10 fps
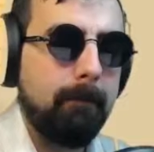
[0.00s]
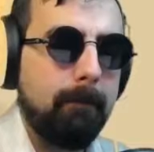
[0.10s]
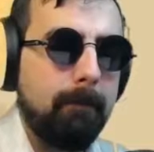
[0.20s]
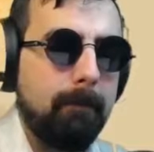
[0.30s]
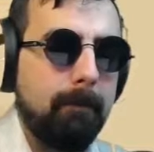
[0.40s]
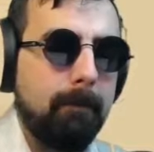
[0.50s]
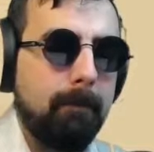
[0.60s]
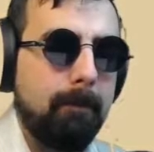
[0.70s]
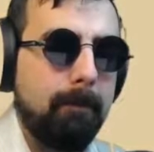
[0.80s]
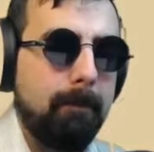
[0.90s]

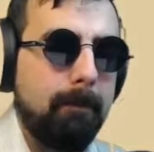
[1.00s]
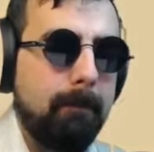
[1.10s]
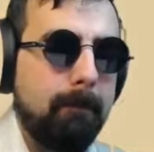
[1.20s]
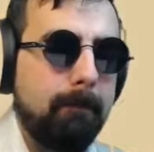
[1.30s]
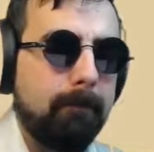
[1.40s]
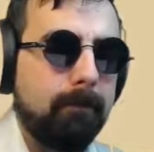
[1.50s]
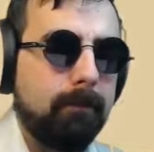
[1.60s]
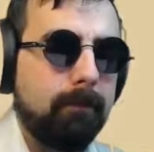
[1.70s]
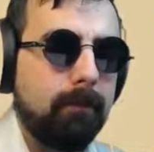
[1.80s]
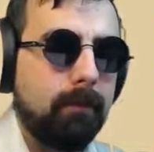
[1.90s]

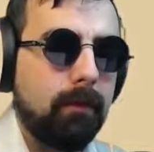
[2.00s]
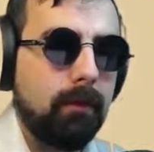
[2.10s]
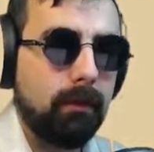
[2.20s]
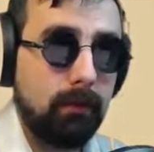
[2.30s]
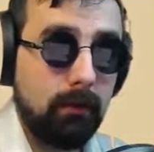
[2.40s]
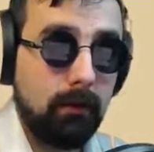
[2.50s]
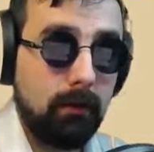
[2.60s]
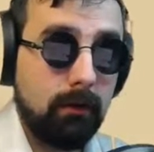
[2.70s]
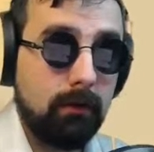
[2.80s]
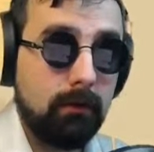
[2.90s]

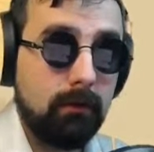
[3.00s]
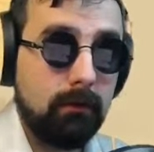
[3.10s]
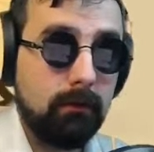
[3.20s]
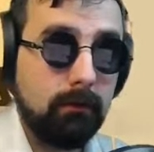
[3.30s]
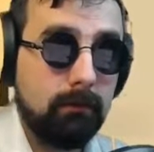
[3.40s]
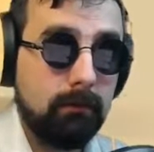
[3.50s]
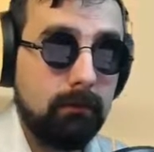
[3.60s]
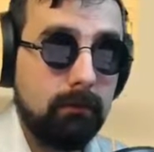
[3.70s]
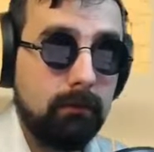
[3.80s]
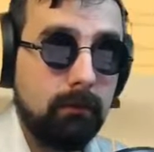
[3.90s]

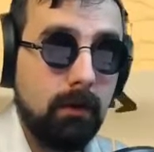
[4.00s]
No one is speaking in this clip.